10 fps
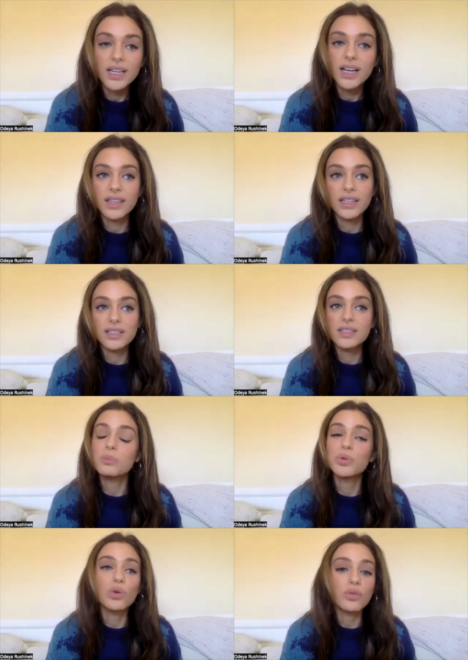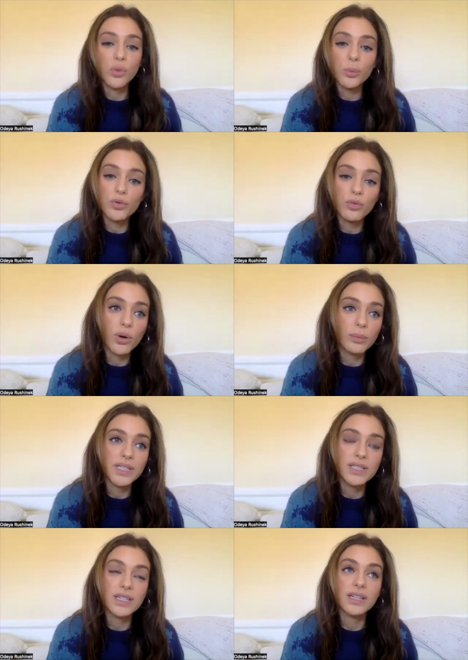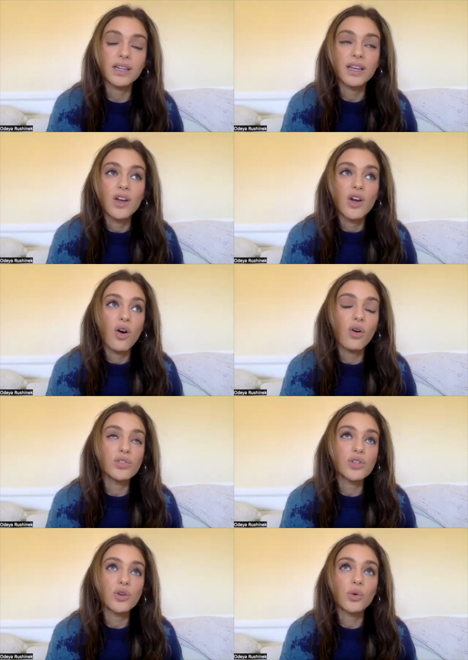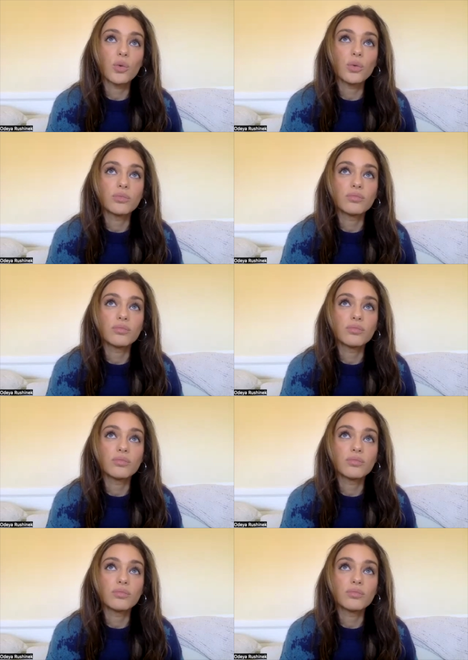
I think it's a beautiful performance, and then also,